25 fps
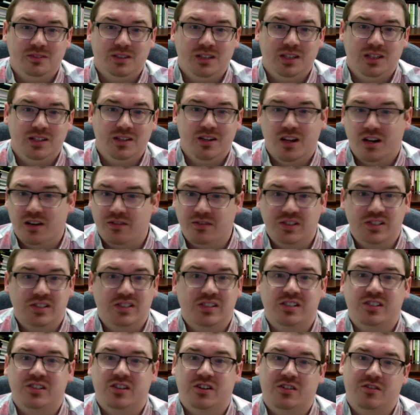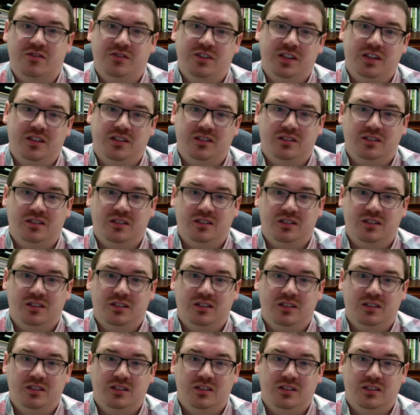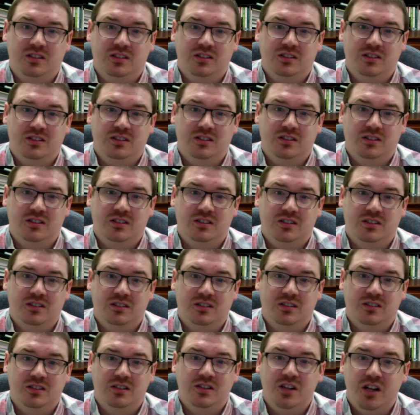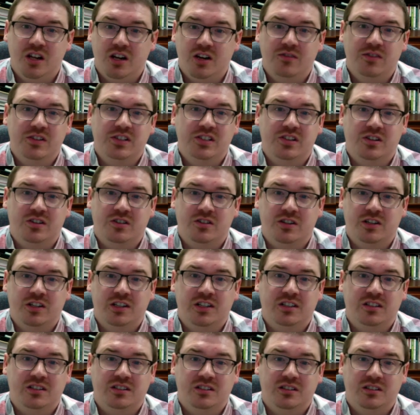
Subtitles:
None of us deserved it. None of us earned it.